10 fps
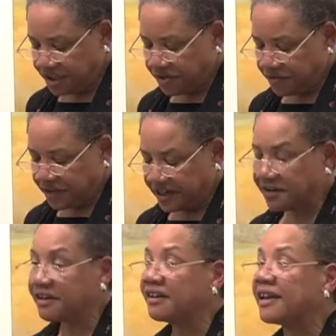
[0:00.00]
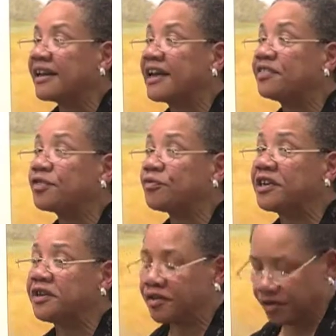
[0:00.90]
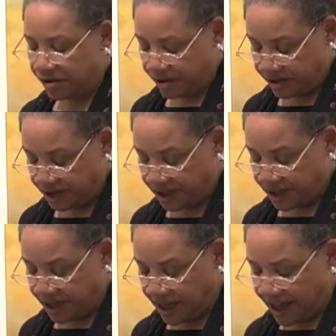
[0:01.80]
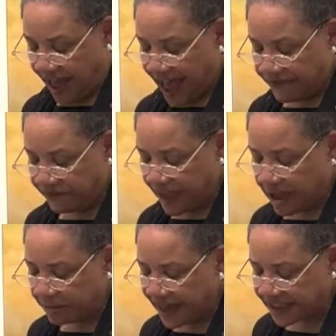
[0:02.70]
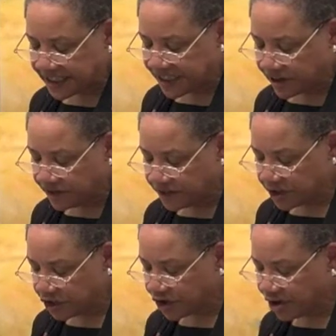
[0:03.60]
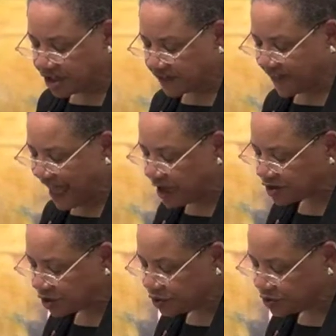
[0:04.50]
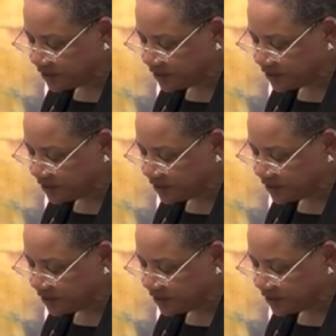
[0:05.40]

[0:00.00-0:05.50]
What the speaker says: career, and 3 girls, I found myself in charge of a household